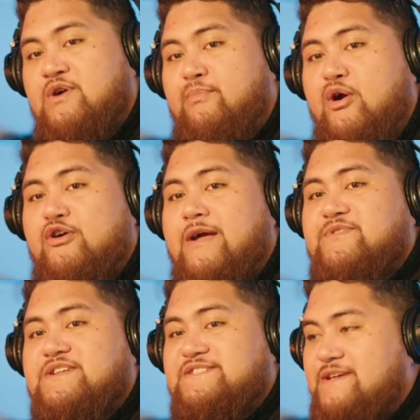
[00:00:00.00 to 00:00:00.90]
I
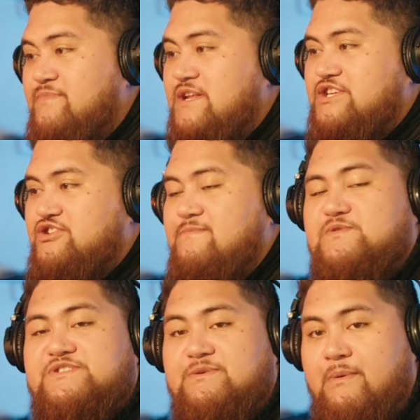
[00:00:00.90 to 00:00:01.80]
programmed in some MIDI drums,
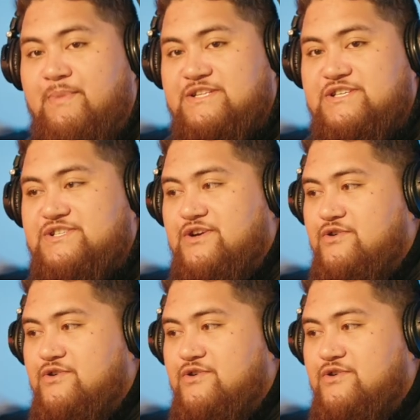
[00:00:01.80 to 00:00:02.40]
which I'm about to show